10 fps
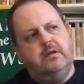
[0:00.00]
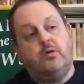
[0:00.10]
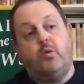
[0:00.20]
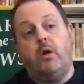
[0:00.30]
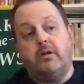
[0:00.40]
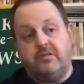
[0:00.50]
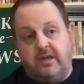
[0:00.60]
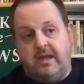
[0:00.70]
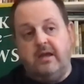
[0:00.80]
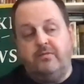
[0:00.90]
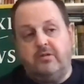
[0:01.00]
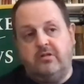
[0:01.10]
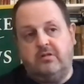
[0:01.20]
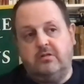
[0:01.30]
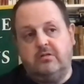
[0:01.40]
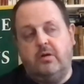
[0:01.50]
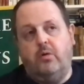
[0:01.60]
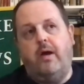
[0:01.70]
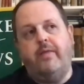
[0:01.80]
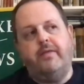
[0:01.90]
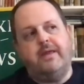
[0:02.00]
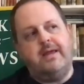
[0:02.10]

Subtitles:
quality of digital, or rather